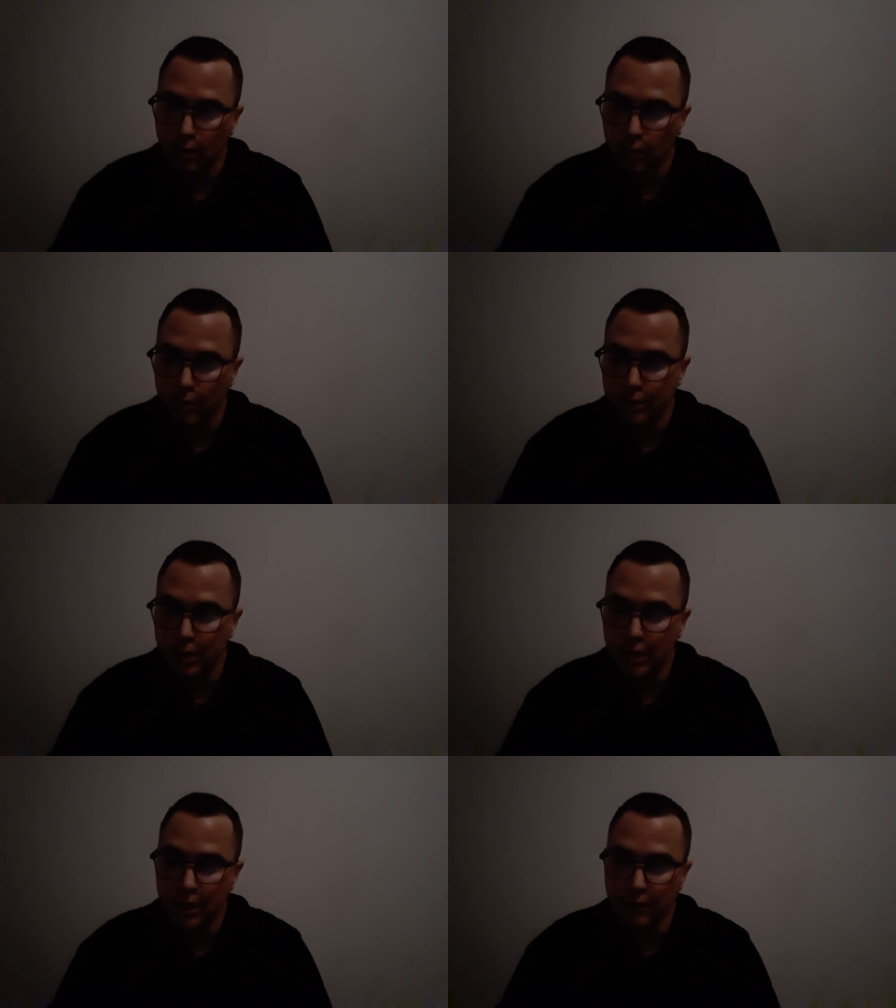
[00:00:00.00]
which
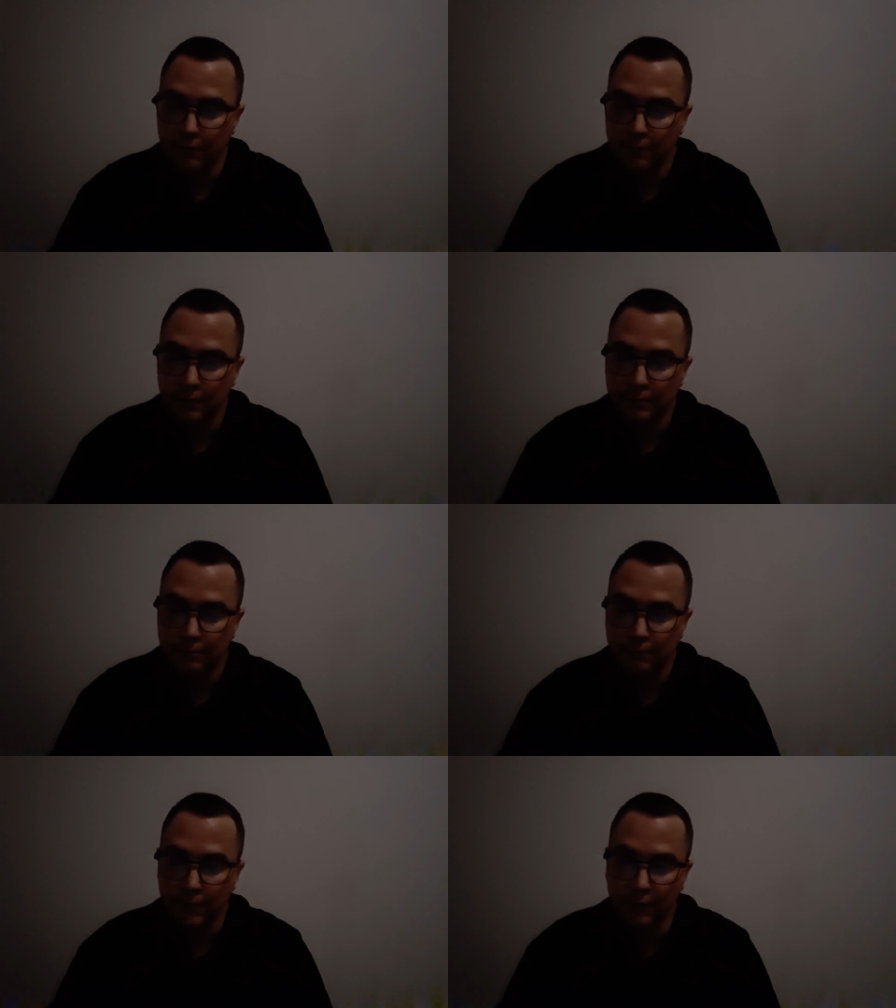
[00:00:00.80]
half
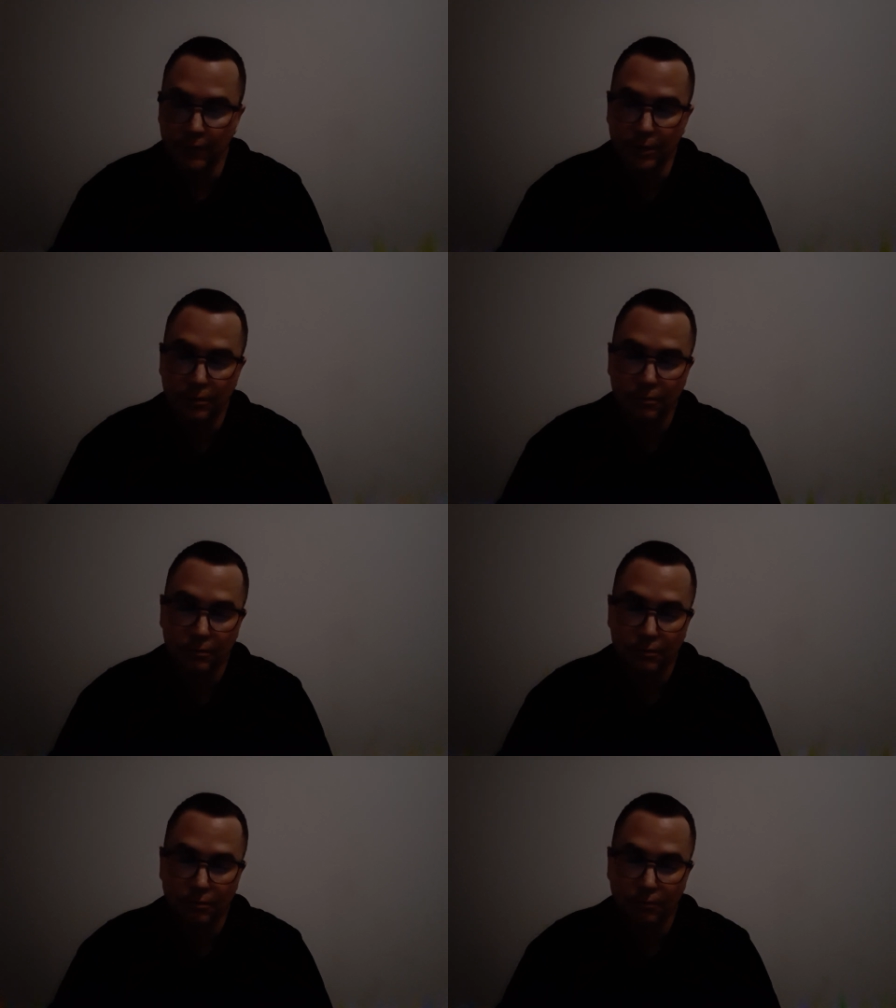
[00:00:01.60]
of it,
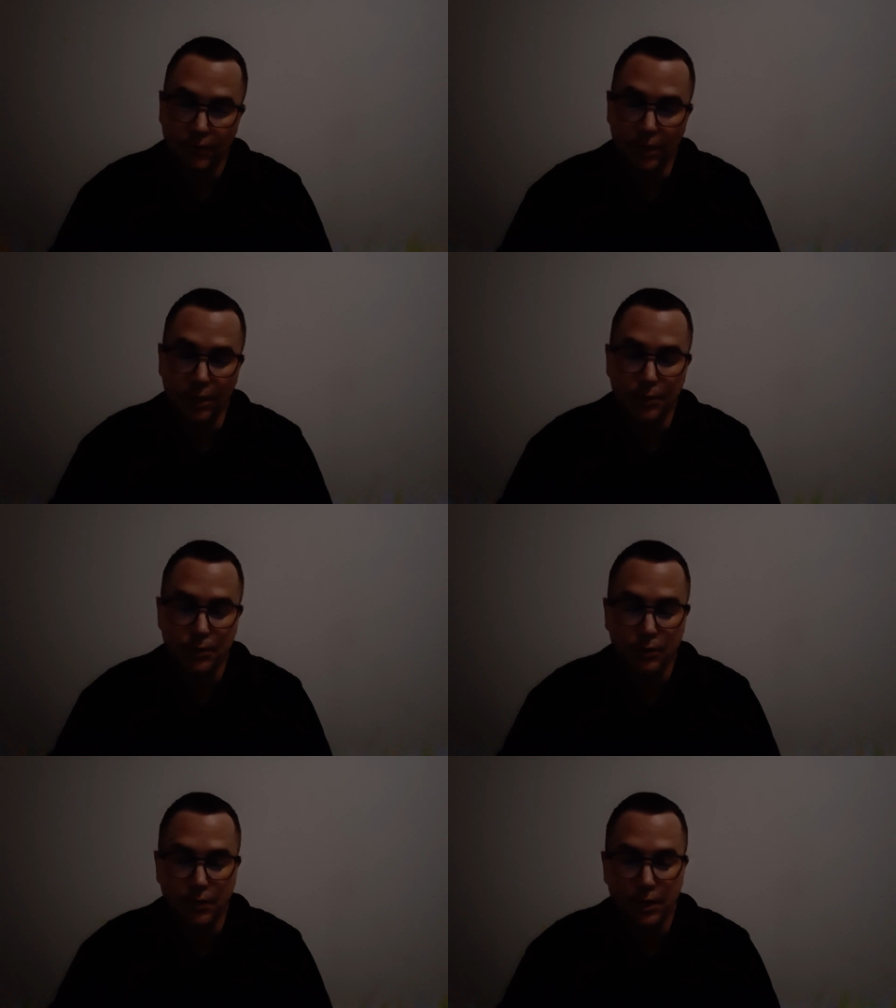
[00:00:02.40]
they
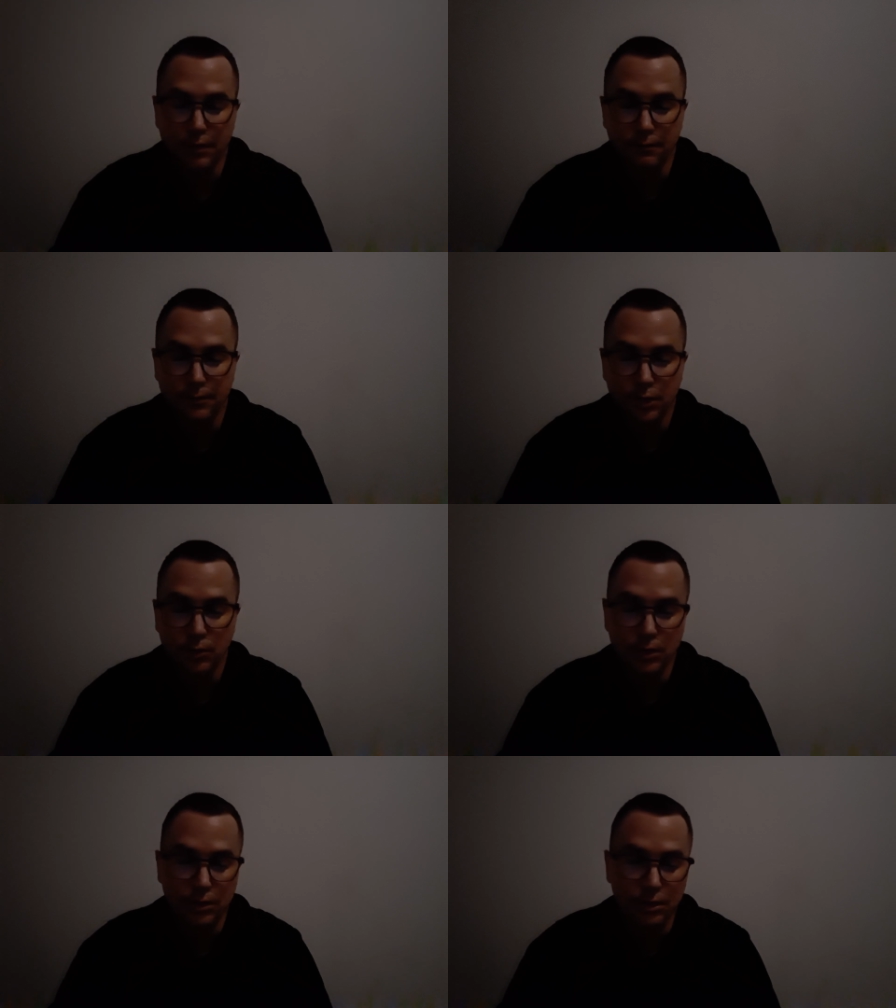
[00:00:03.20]
also have two
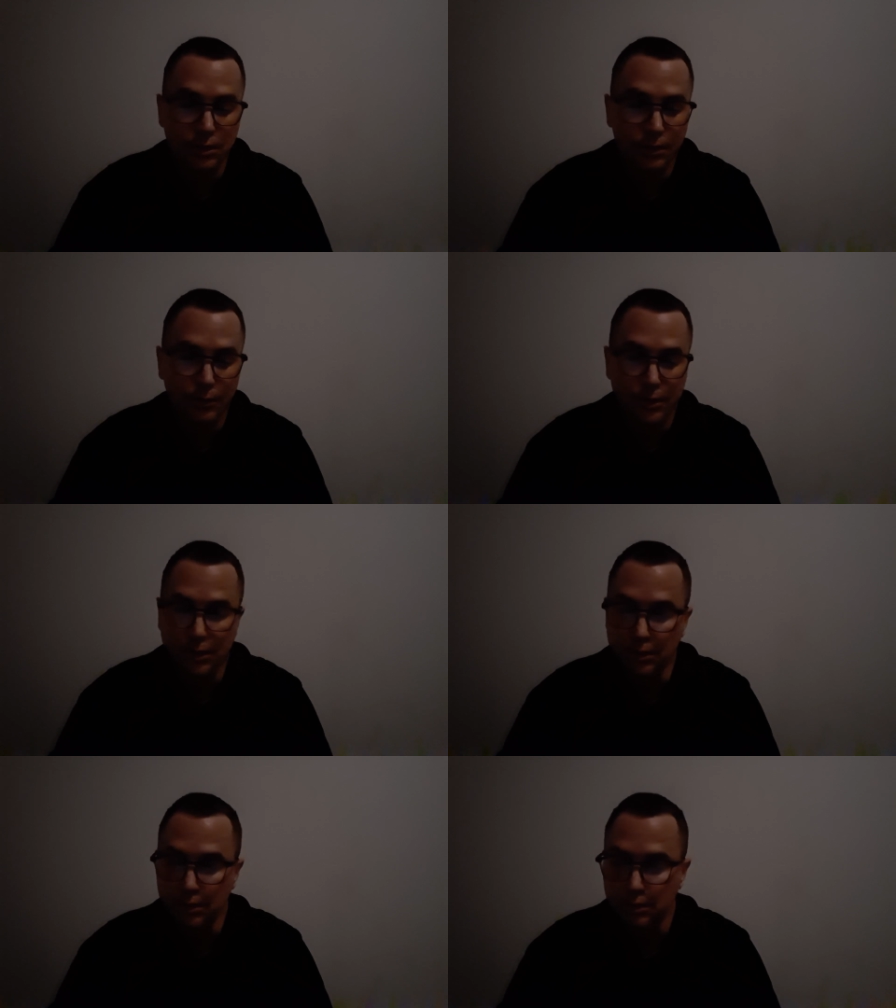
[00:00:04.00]
T and three
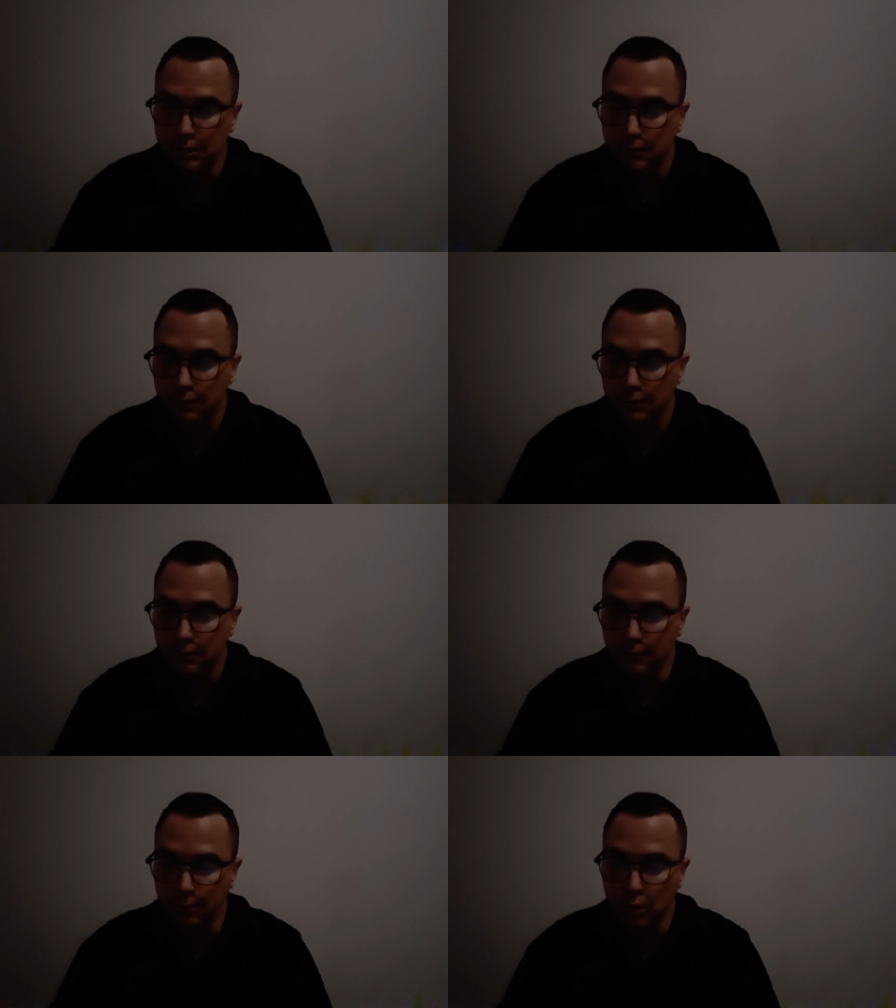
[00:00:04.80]
T
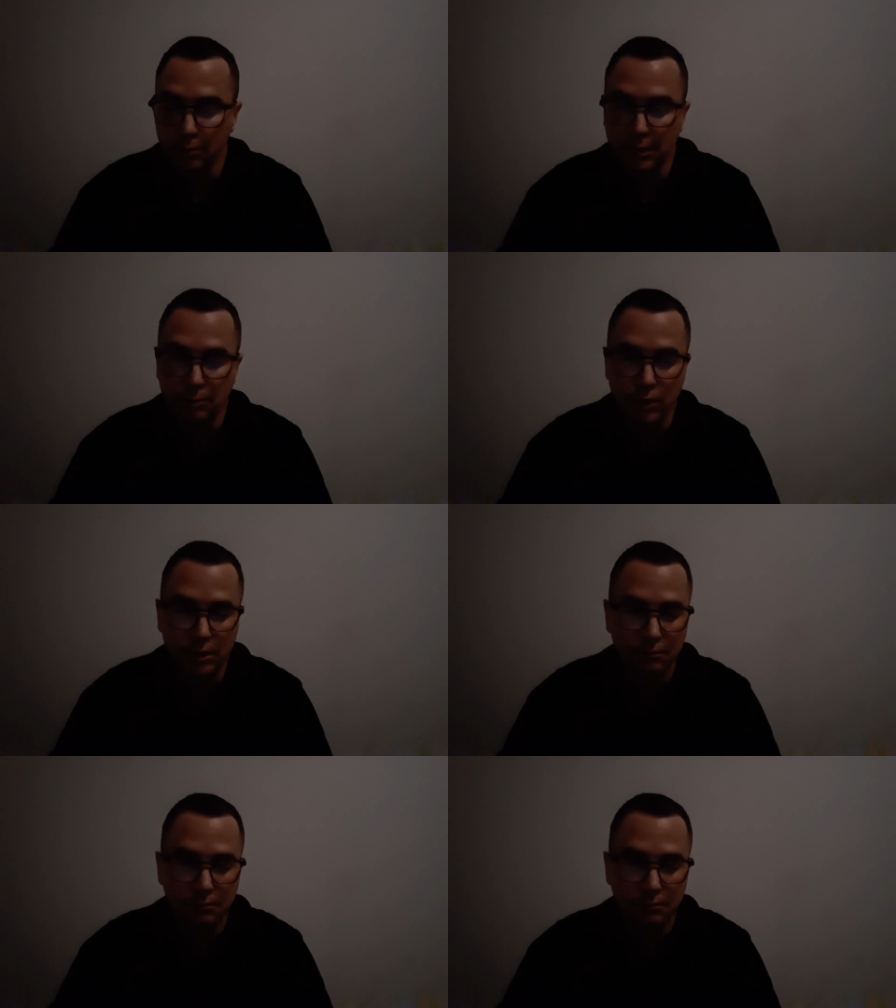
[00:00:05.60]
for more memory.